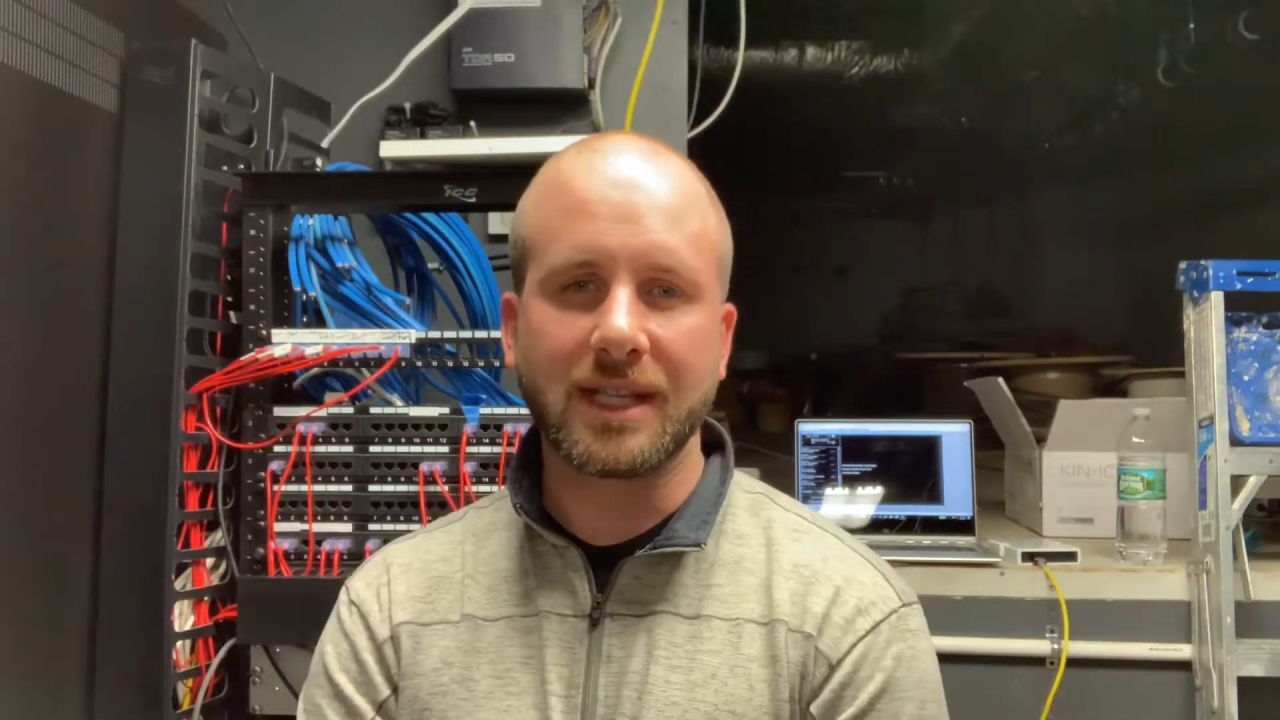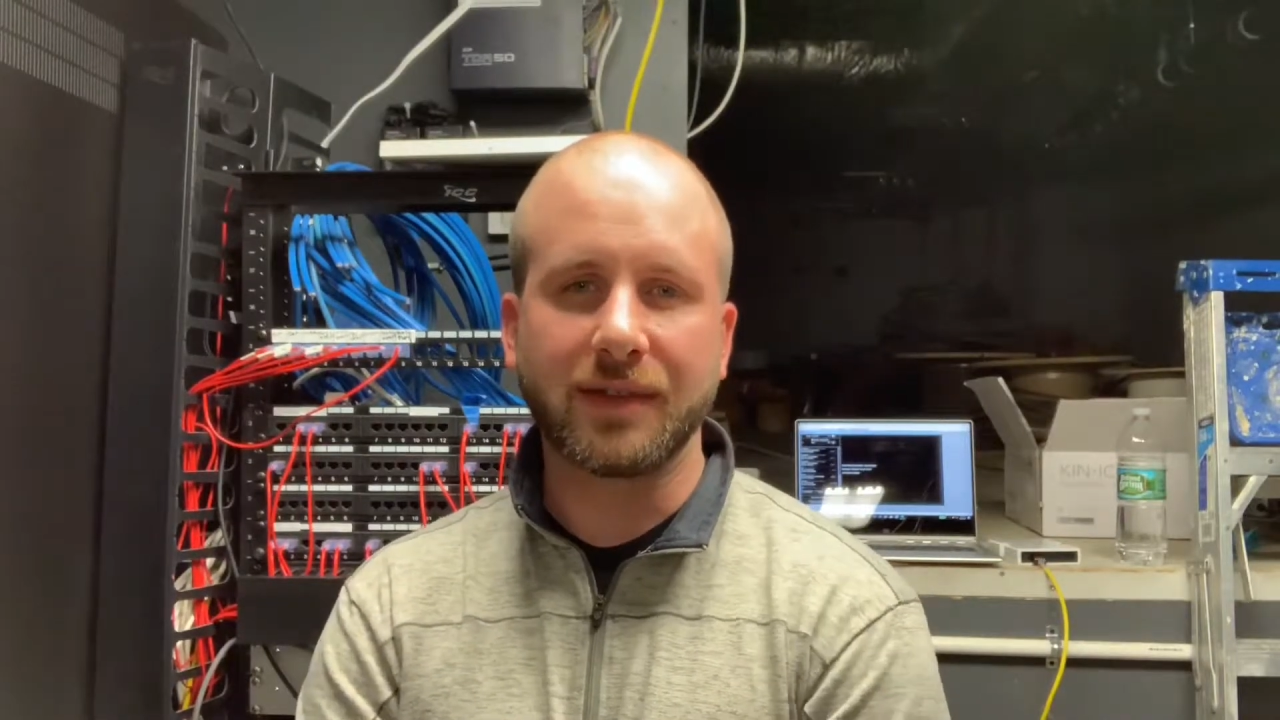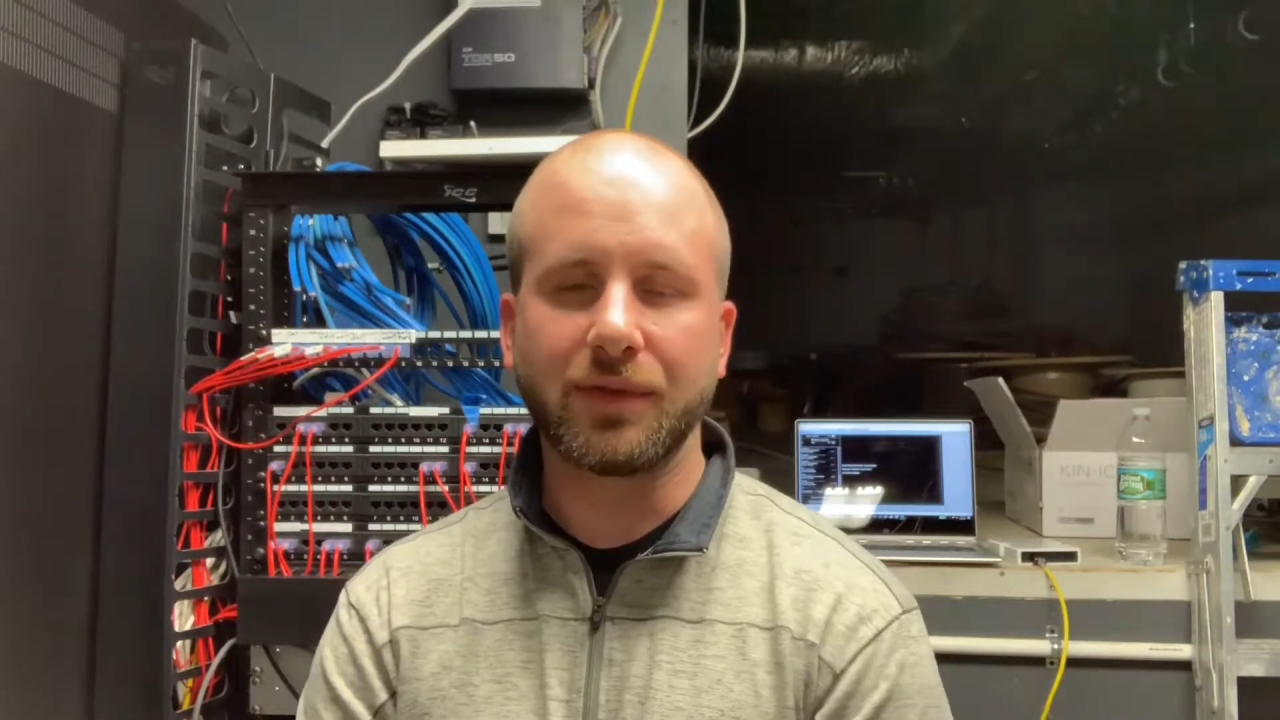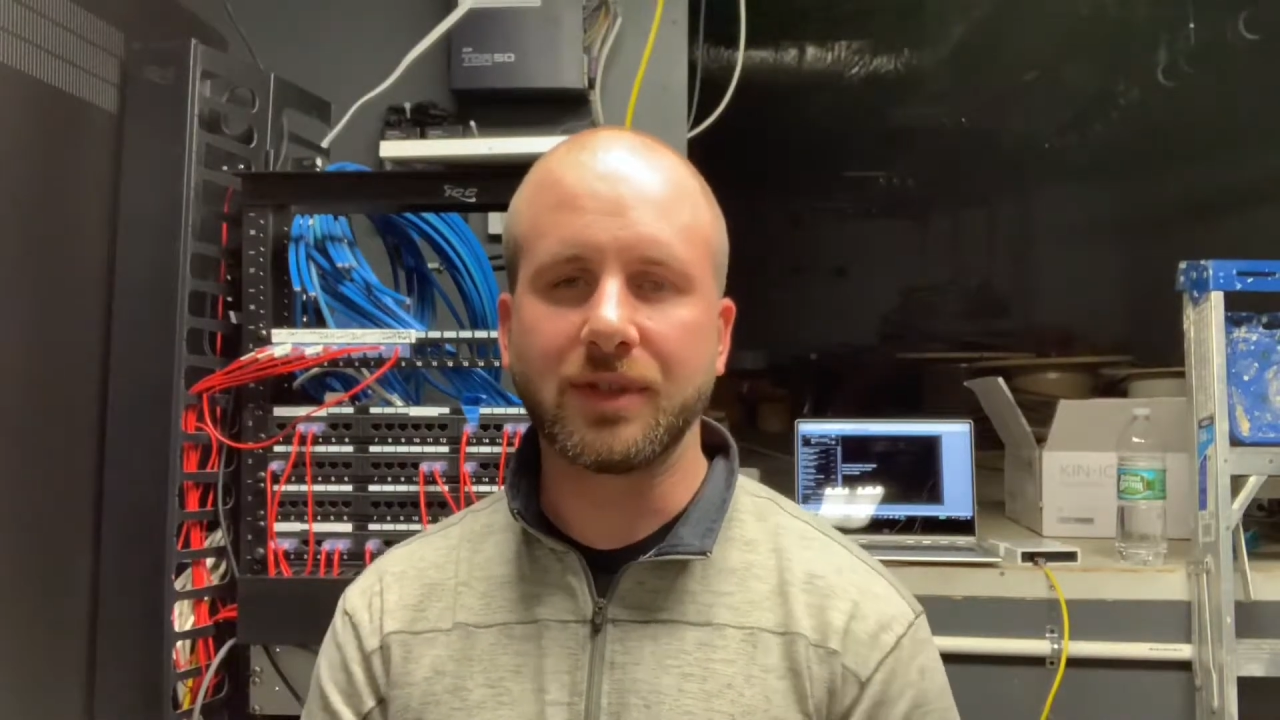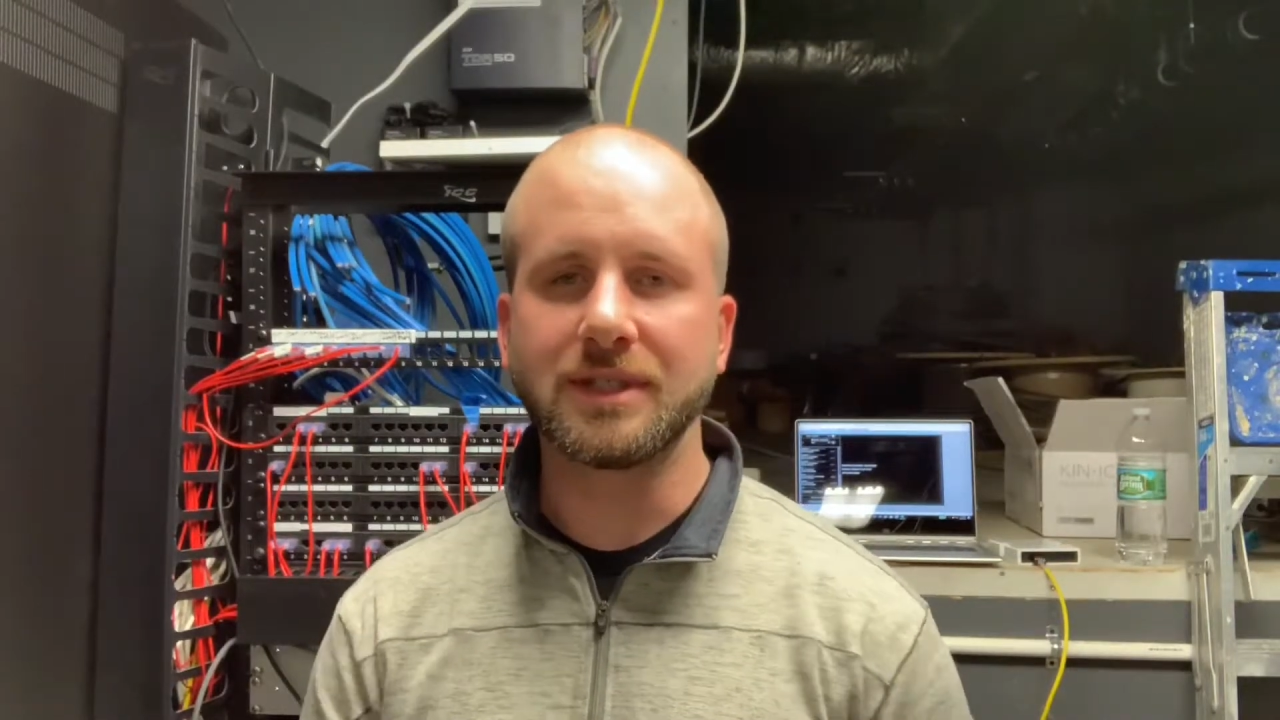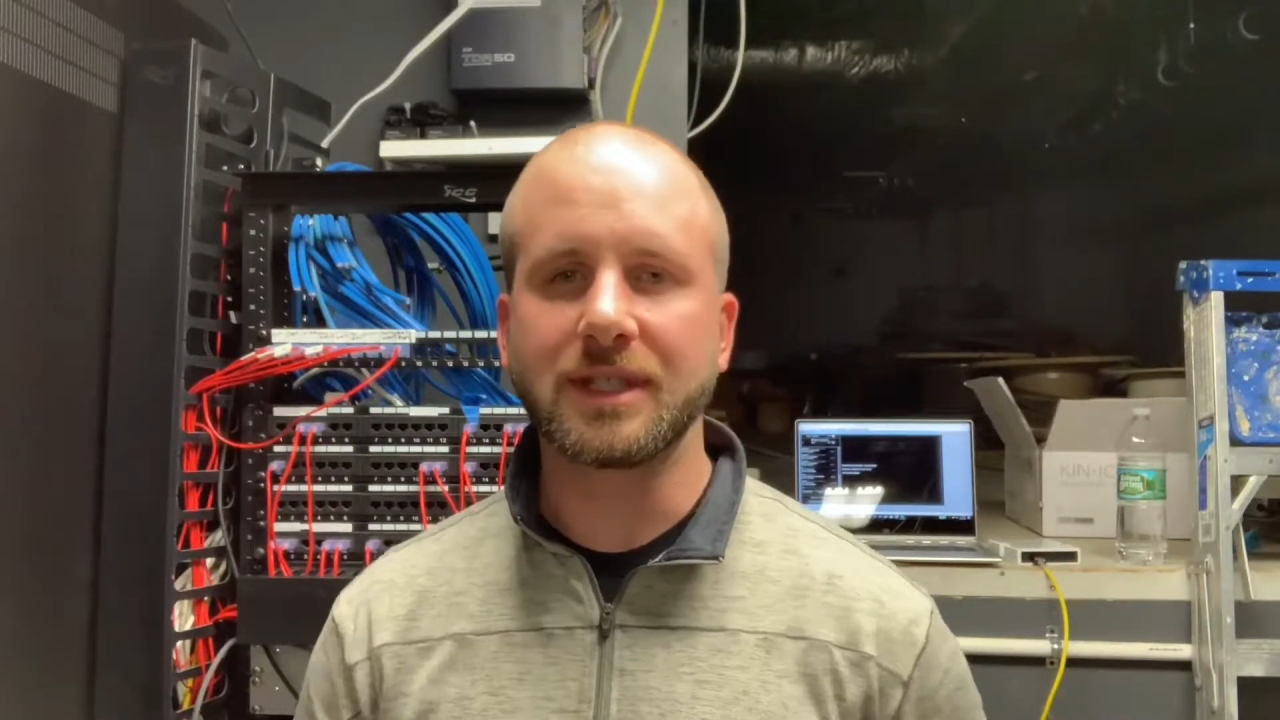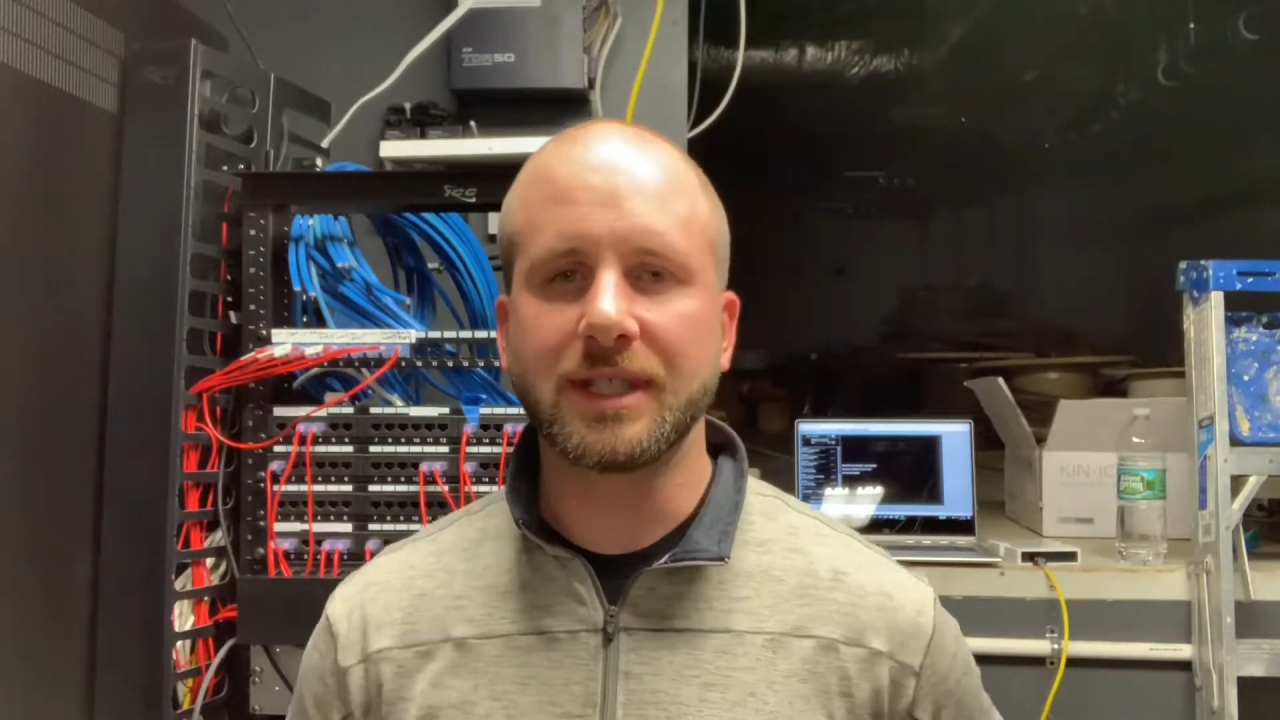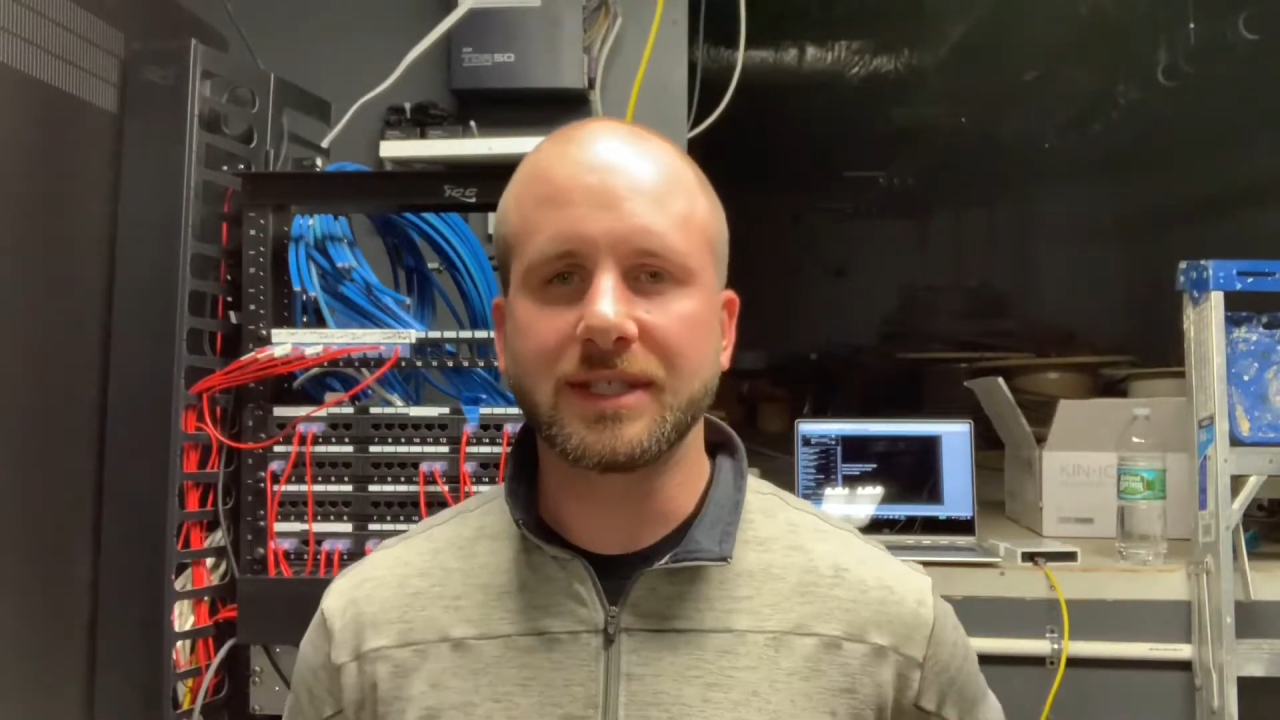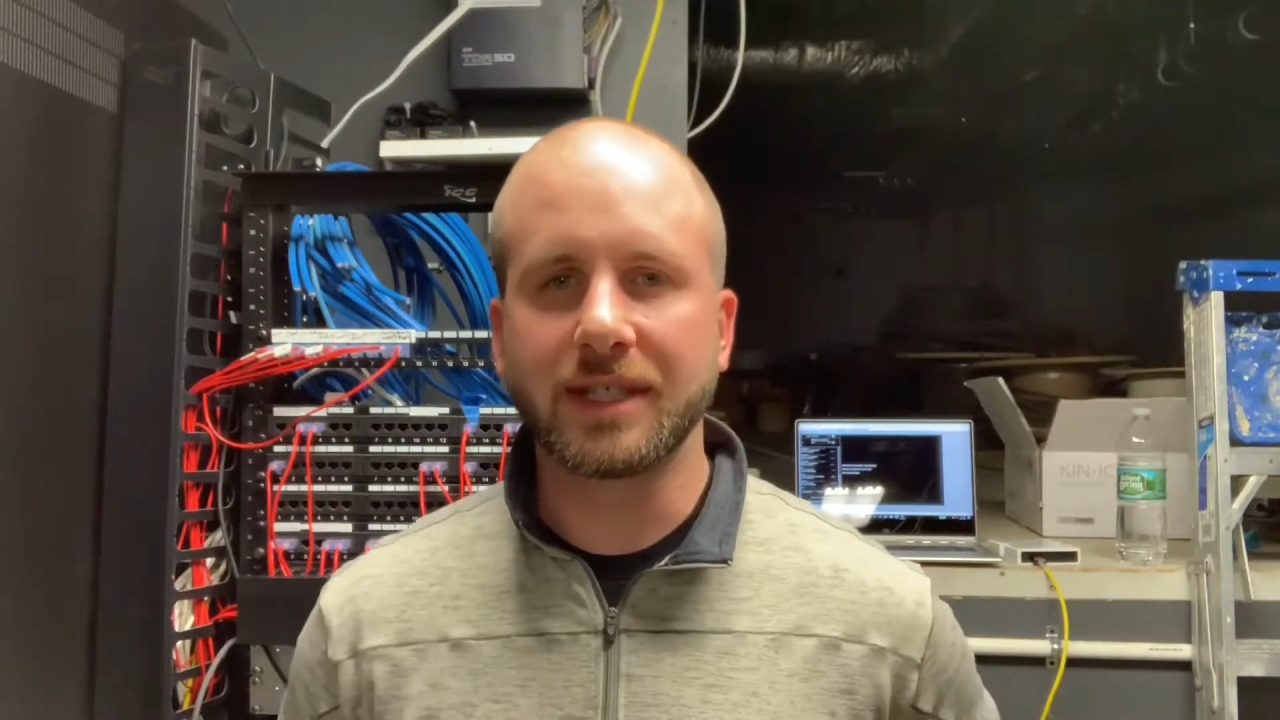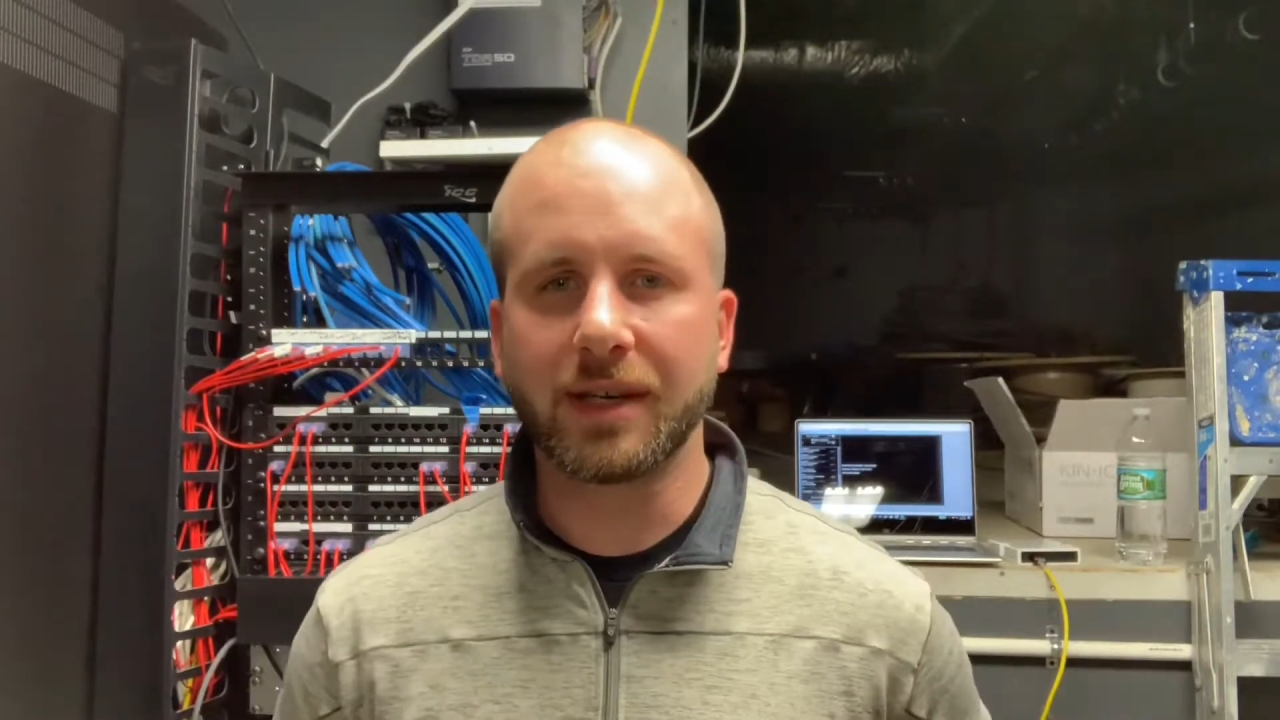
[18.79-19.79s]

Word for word: telephone installation